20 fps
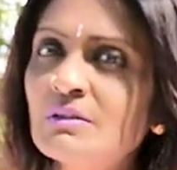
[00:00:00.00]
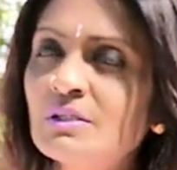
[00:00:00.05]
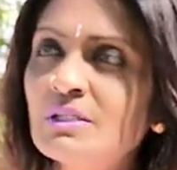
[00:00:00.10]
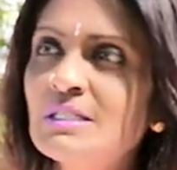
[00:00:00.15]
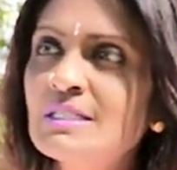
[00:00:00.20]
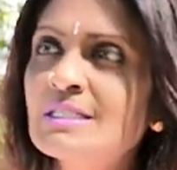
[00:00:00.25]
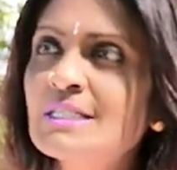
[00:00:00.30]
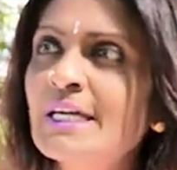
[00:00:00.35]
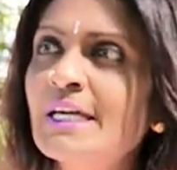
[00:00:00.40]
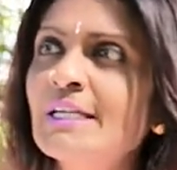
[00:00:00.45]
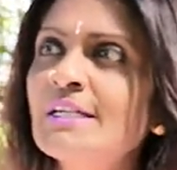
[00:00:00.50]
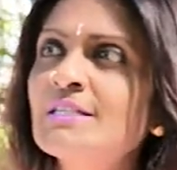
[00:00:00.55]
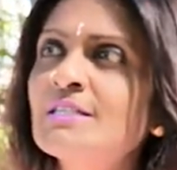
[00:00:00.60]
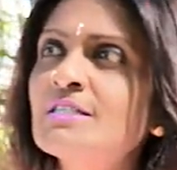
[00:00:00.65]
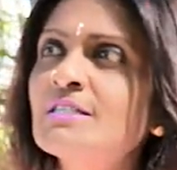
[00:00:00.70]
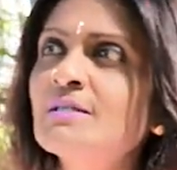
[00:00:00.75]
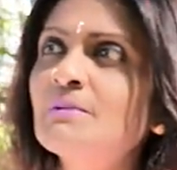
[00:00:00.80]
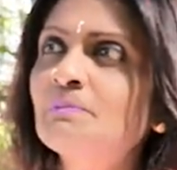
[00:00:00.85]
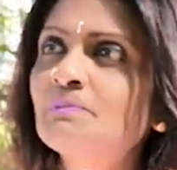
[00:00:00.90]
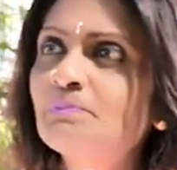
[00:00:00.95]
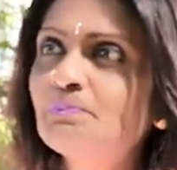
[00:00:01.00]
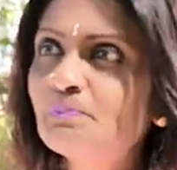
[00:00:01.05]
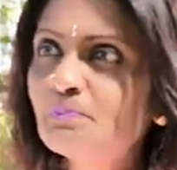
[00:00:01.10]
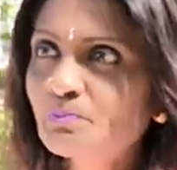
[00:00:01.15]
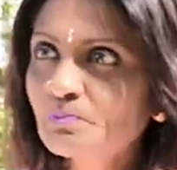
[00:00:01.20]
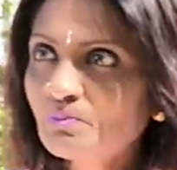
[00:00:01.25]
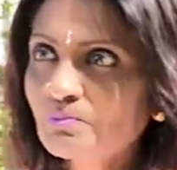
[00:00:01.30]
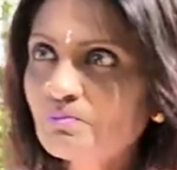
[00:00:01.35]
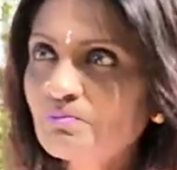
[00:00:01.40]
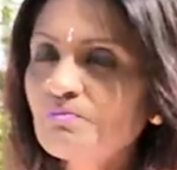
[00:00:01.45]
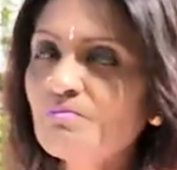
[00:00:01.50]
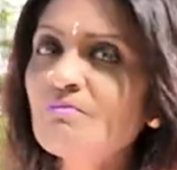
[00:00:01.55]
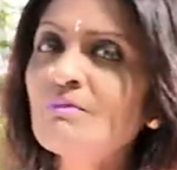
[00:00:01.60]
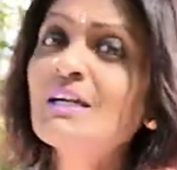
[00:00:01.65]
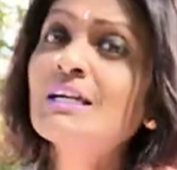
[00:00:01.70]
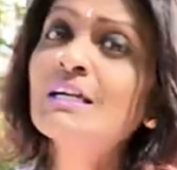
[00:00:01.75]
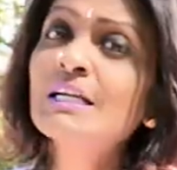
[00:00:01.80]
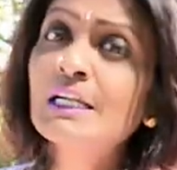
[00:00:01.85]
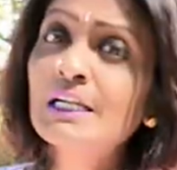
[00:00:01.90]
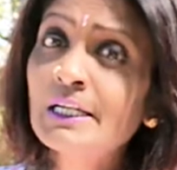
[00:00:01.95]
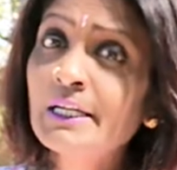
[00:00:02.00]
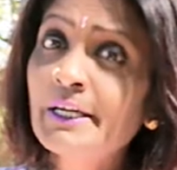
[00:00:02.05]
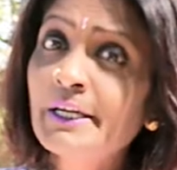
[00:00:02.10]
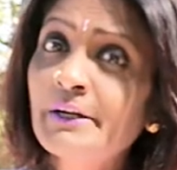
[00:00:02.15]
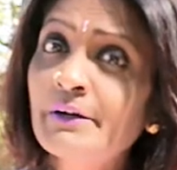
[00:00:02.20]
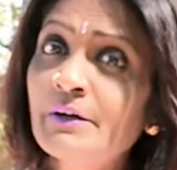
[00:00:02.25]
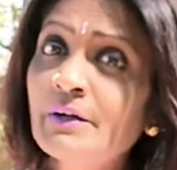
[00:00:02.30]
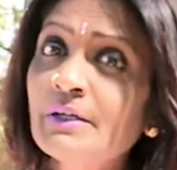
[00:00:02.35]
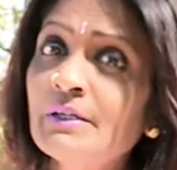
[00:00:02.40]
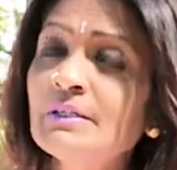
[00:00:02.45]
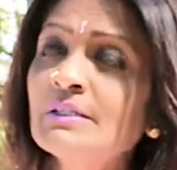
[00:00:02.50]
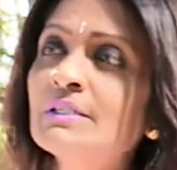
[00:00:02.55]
intent clear,